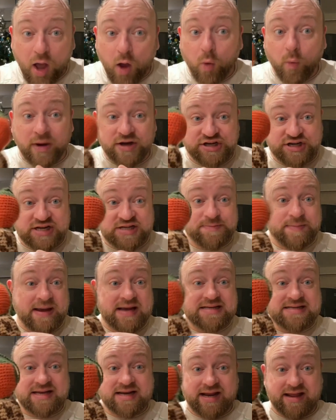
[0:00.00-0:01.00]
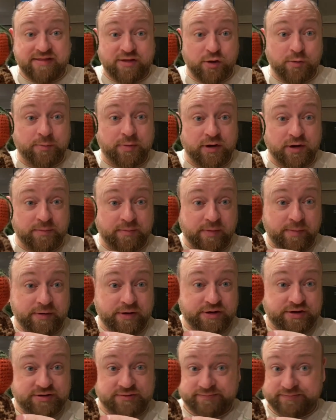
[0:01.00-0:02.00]
which is basically the Oompa Loompa
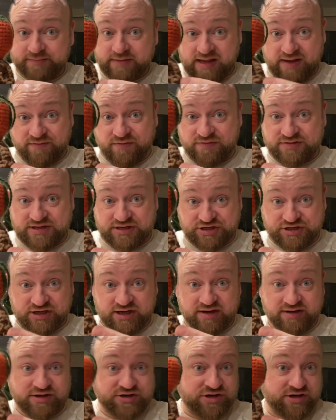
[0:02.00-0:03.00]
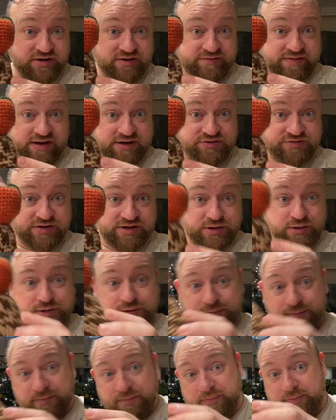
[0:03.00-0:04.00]
bird, if you've seen Charlie in the Chocolate Factory.
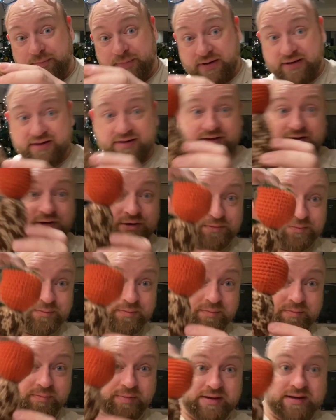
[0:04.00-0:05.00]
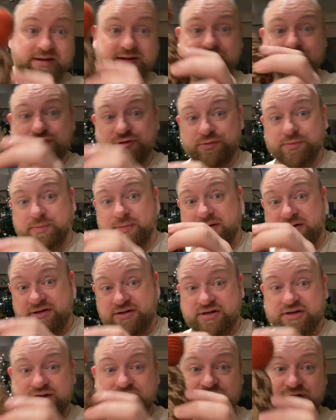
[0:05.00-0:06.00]
Oompa Loompa Doopa
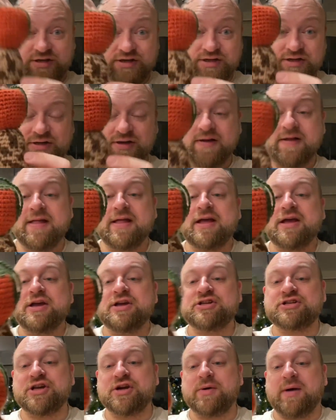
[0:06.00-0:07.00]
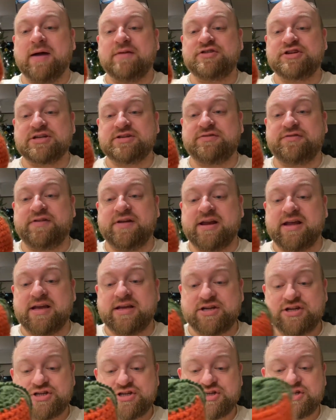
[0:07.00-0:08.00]
Dee Dee. So I've just
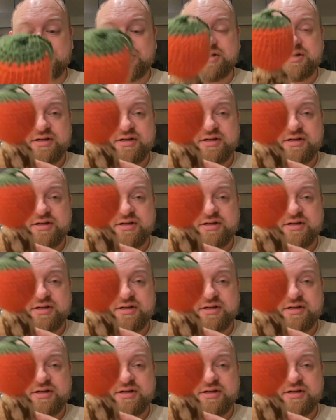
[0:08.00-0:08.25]
finished